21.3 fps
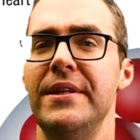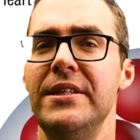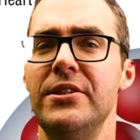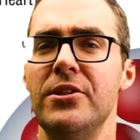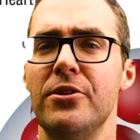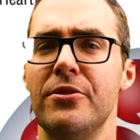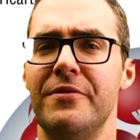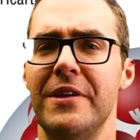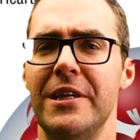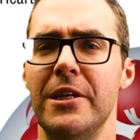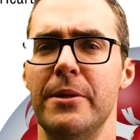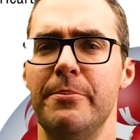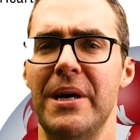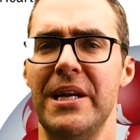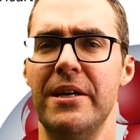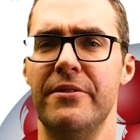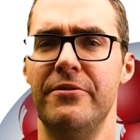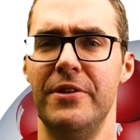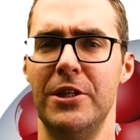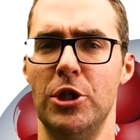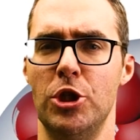These are very
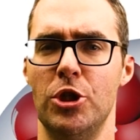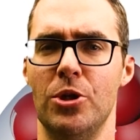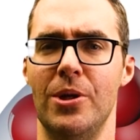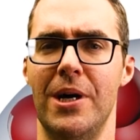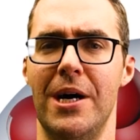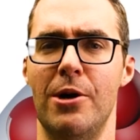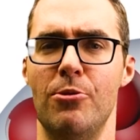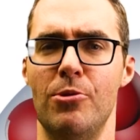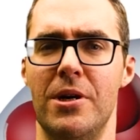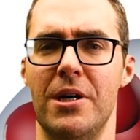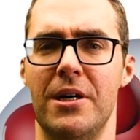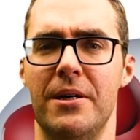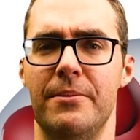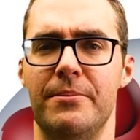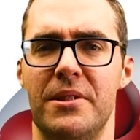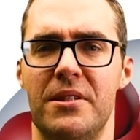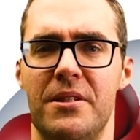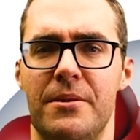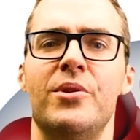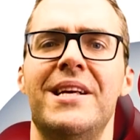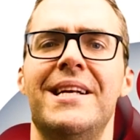beneficial
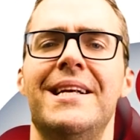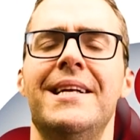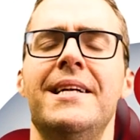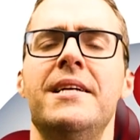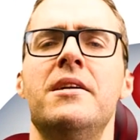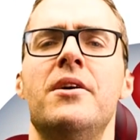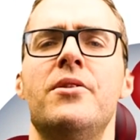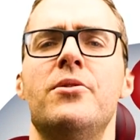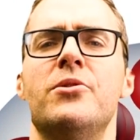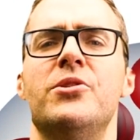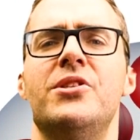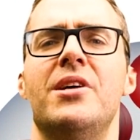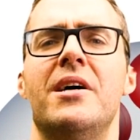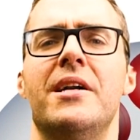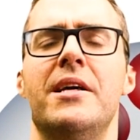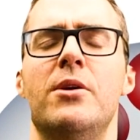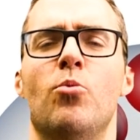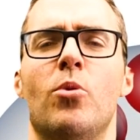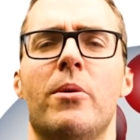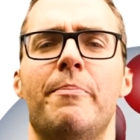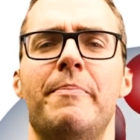outcomes. So they did another
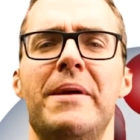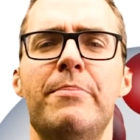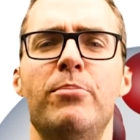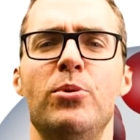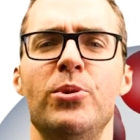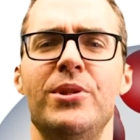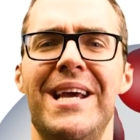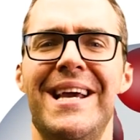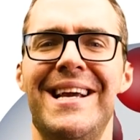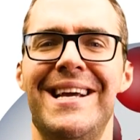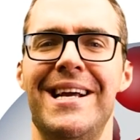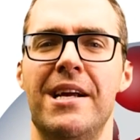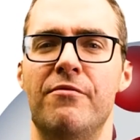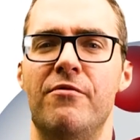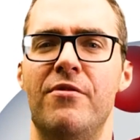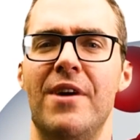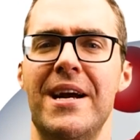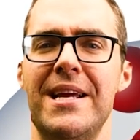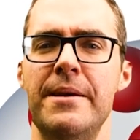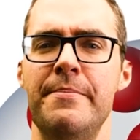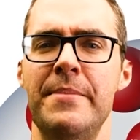study where people taking
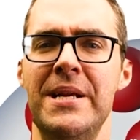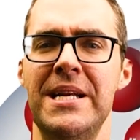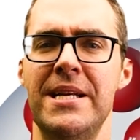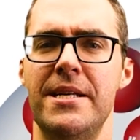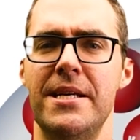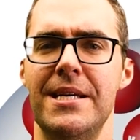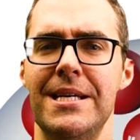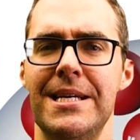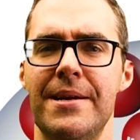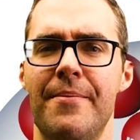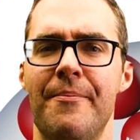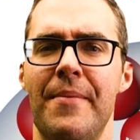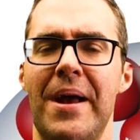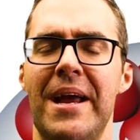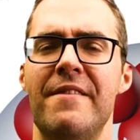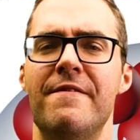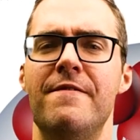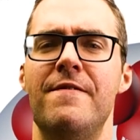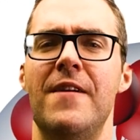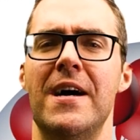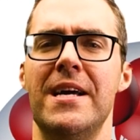vitamin D and